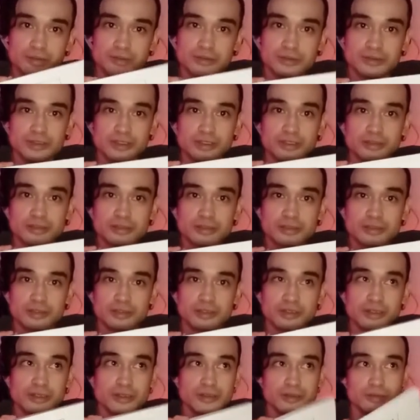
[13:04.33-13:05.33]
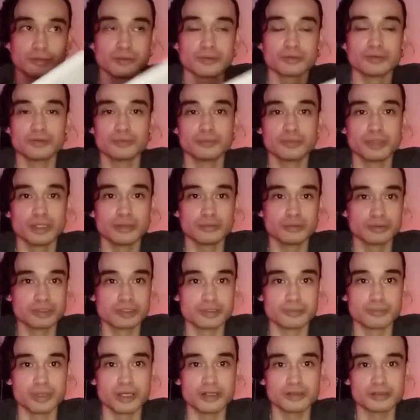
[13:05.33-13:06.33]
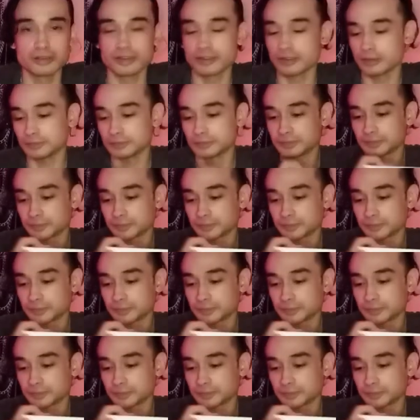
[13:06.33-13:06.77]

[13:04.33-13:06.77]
use these to be able to mount them.